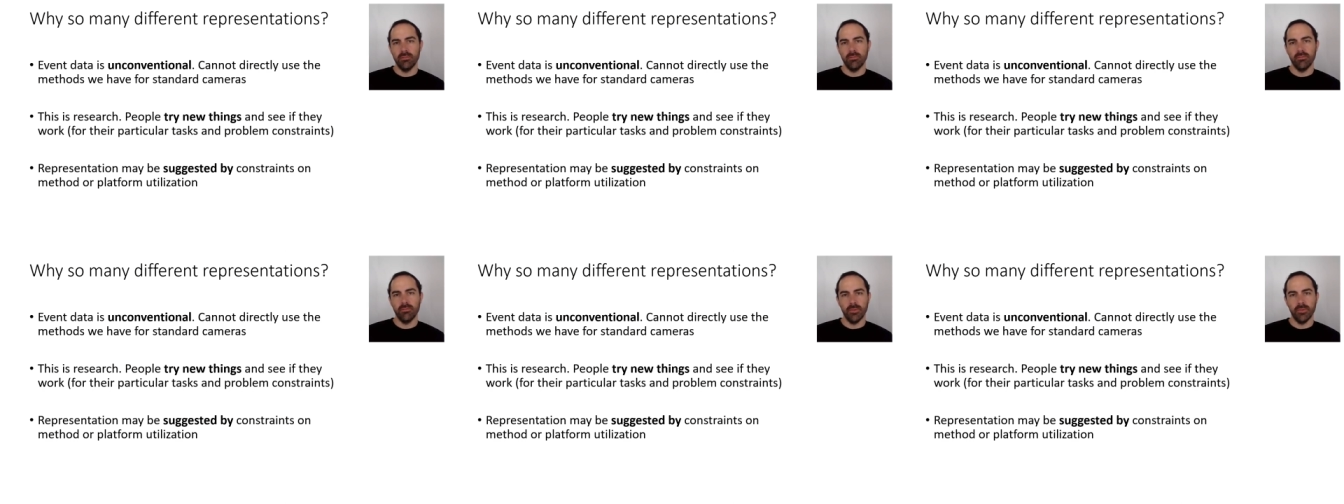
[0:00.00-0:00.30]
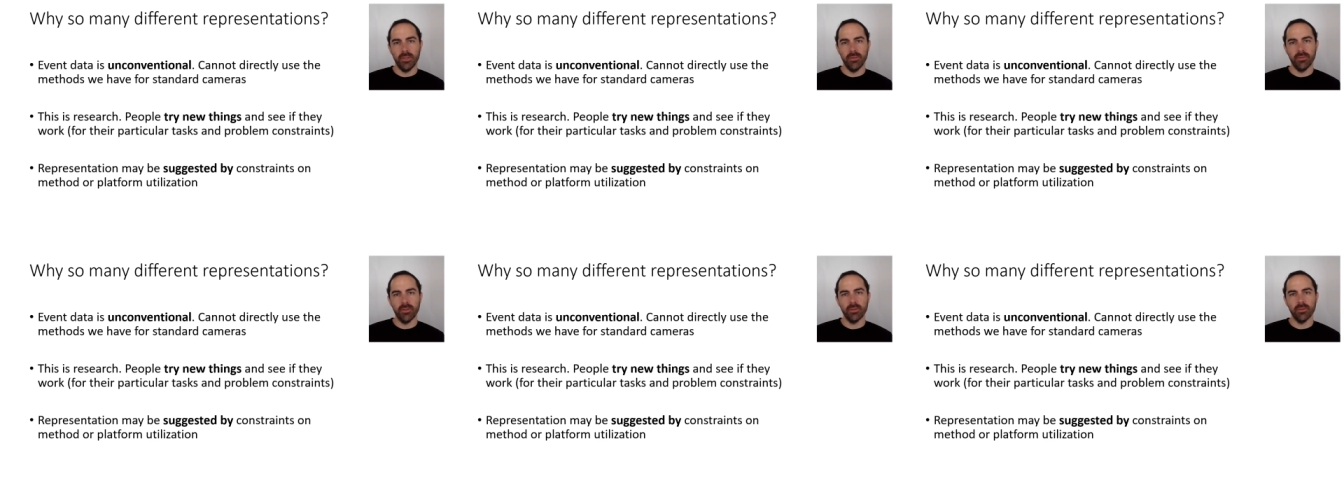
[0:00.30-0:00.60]

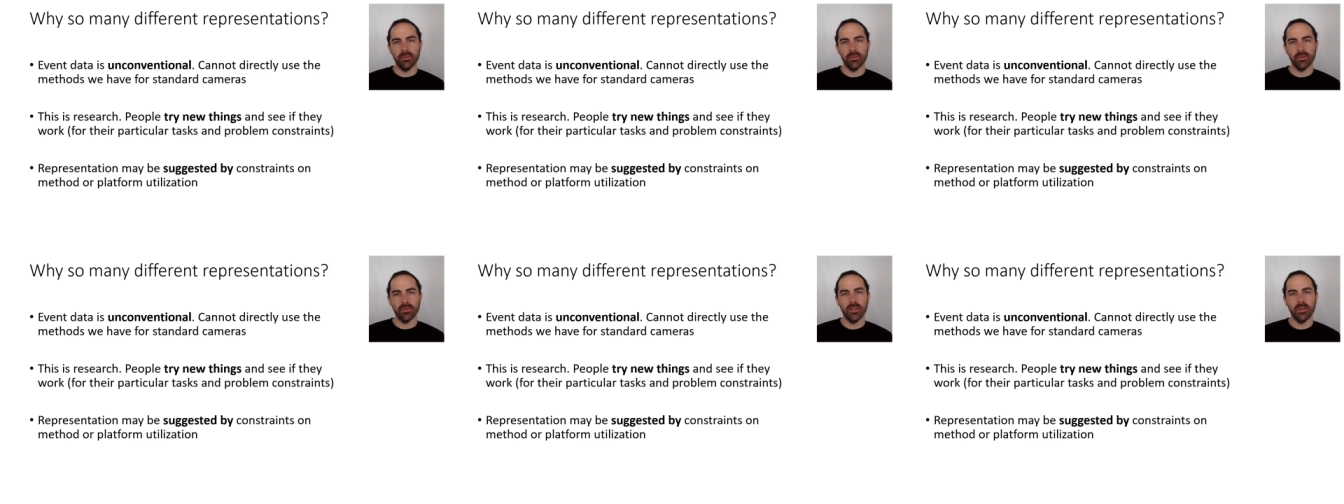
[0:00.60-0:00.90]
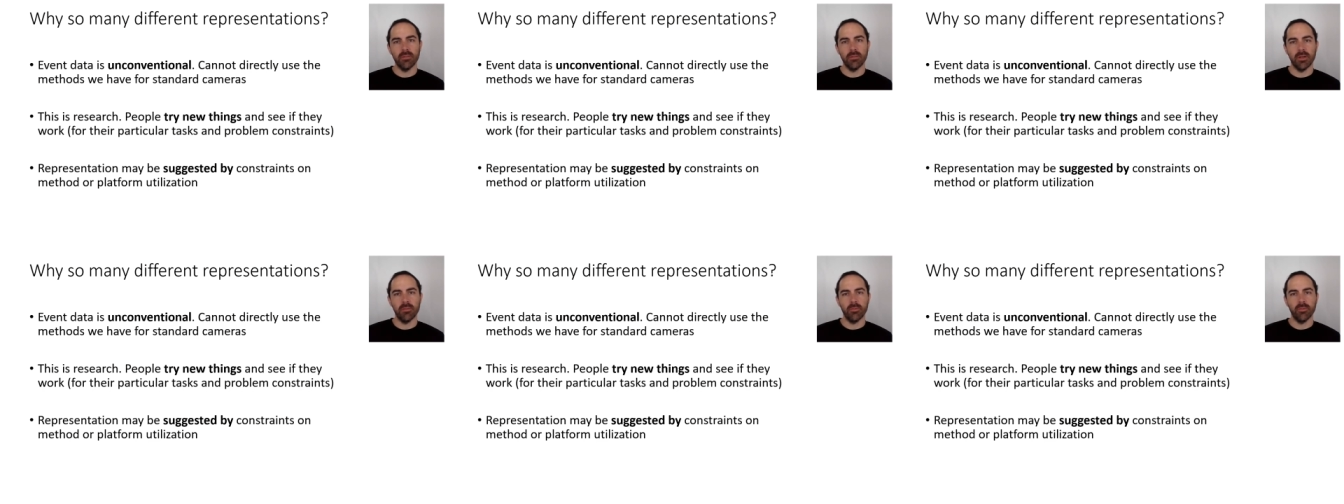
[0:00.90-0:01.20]
difficult to
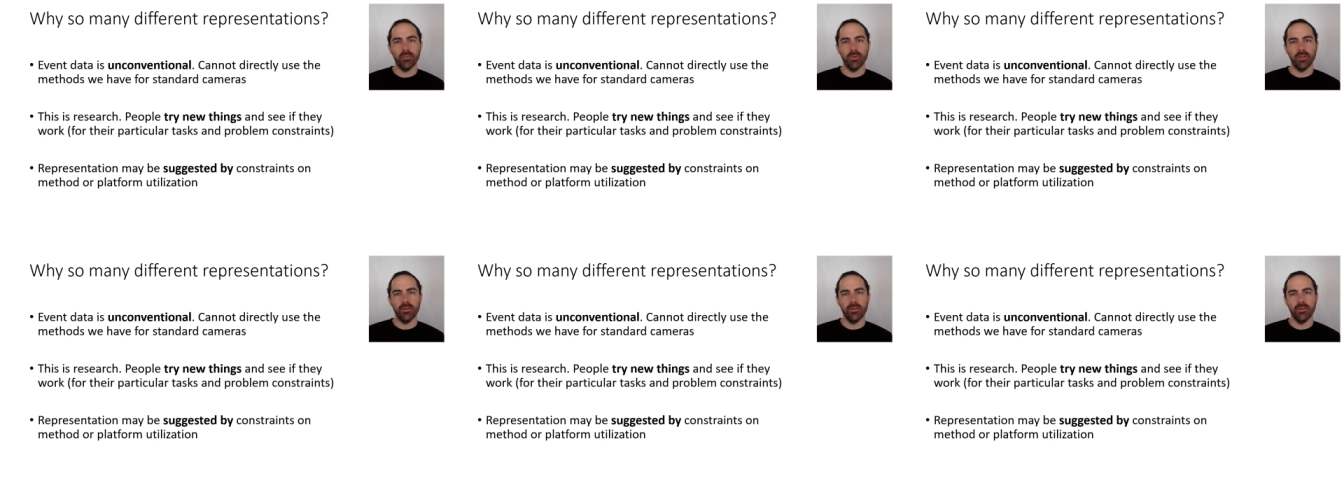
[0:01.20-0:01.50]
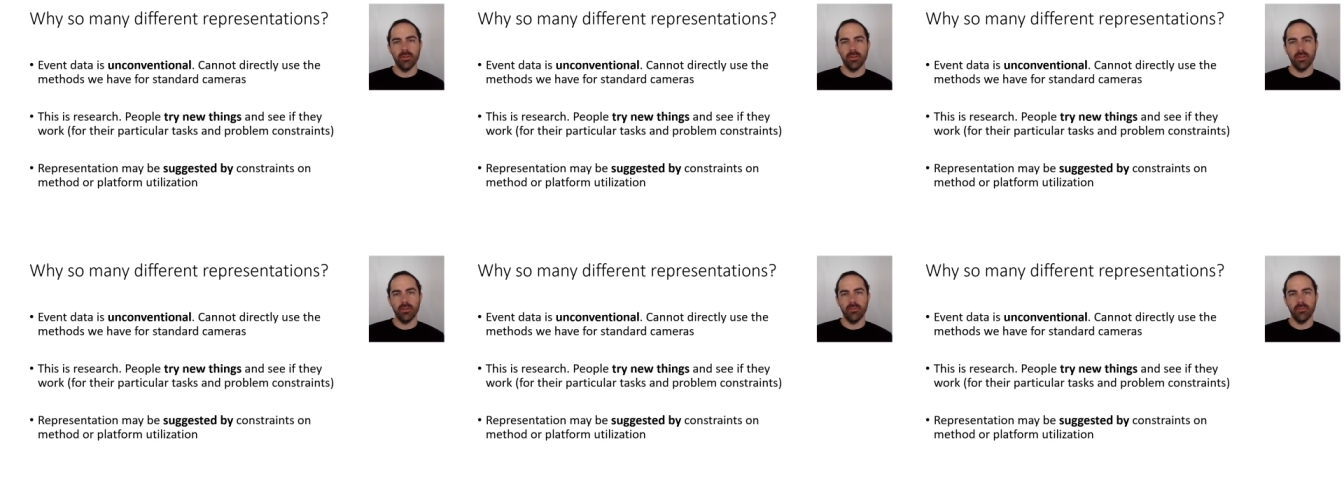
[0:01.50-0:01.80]
come up with
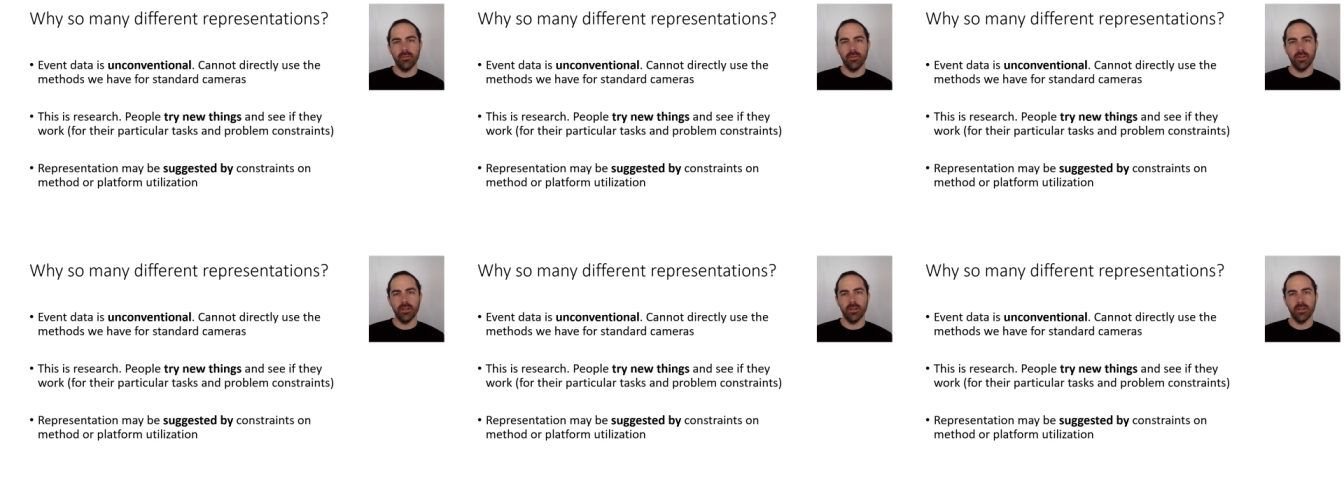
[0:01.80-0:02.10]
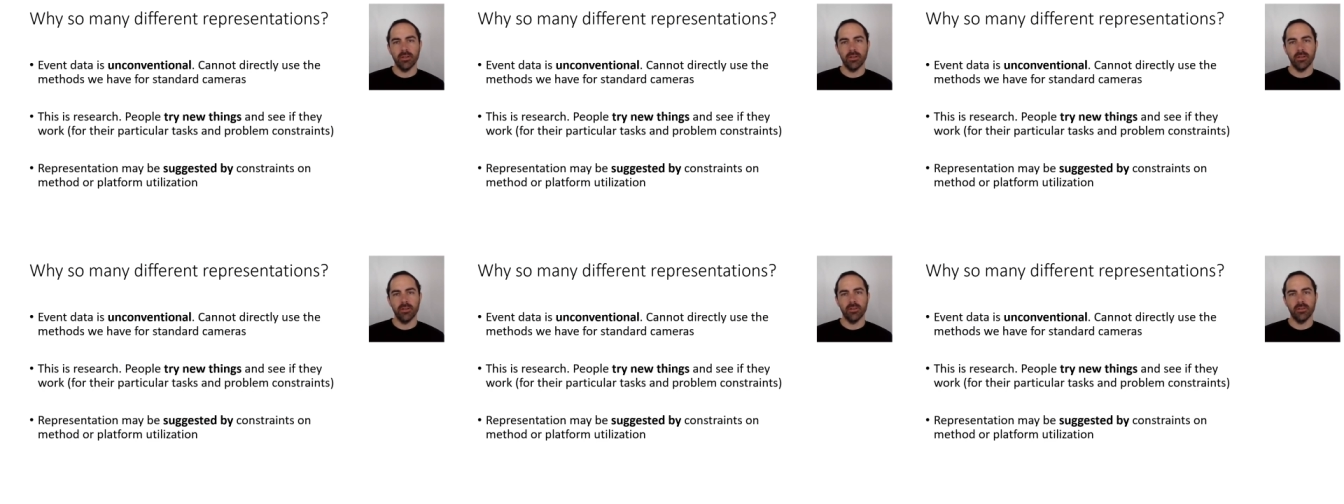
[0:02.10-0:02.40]
if we
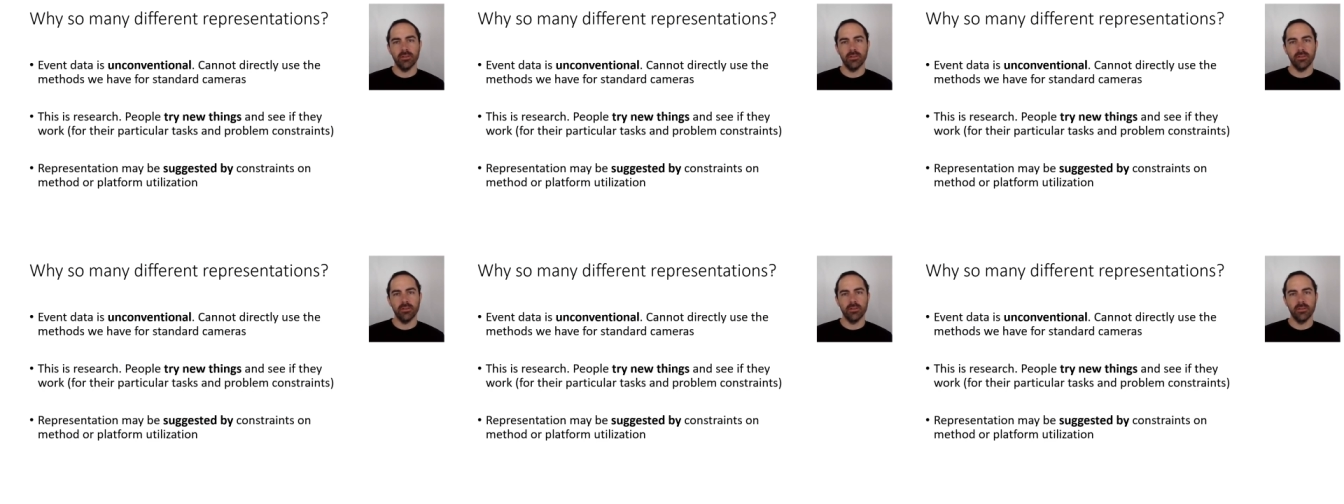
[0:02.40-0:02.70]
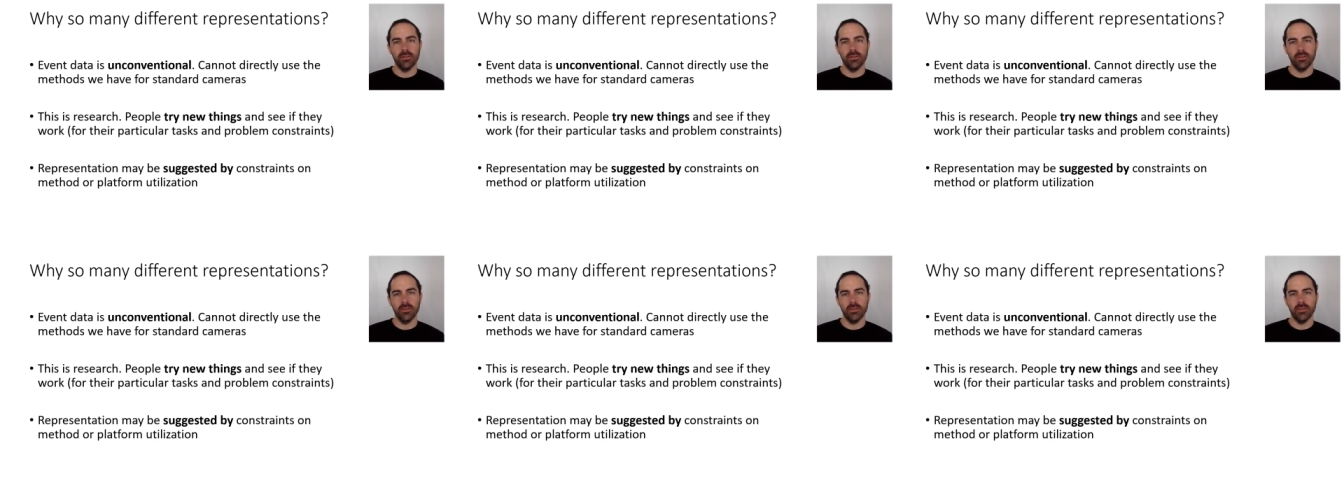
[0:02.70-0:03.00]
are not
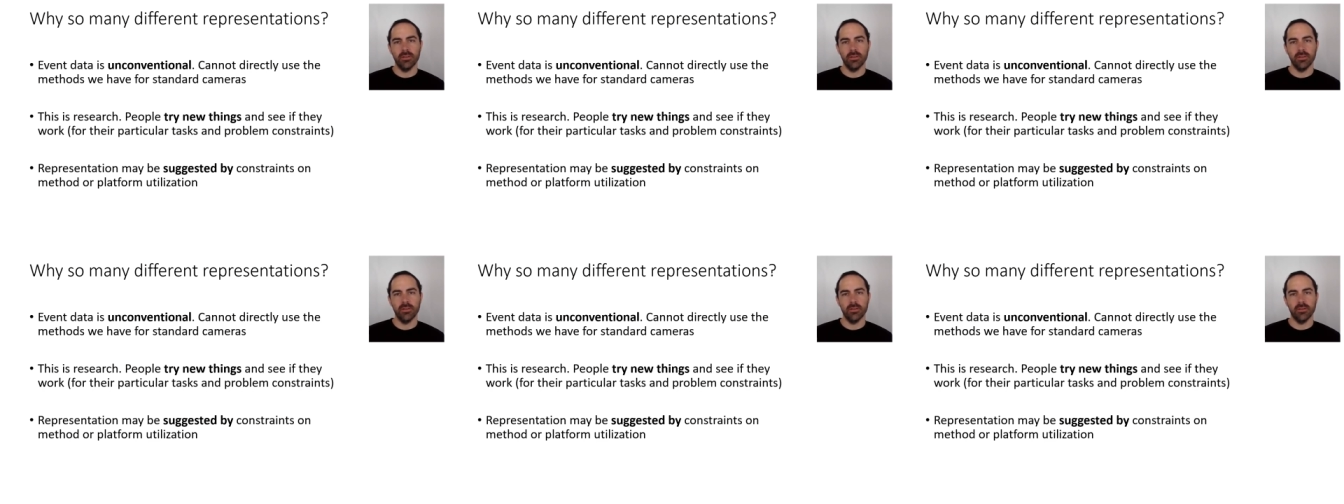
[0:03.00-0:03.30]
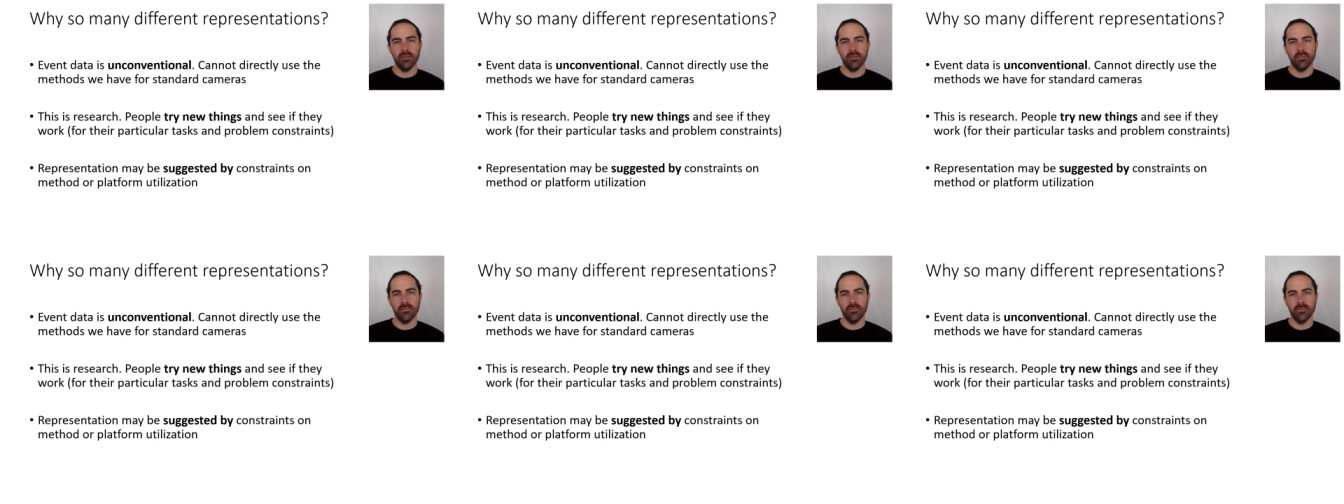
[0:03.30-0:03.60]

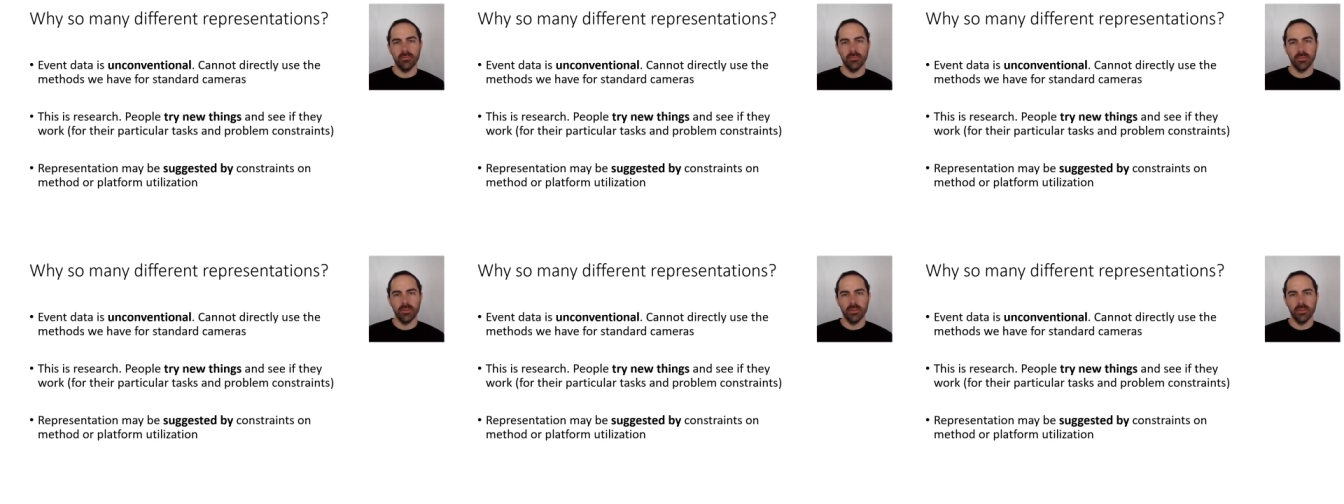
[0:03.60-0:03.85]
um,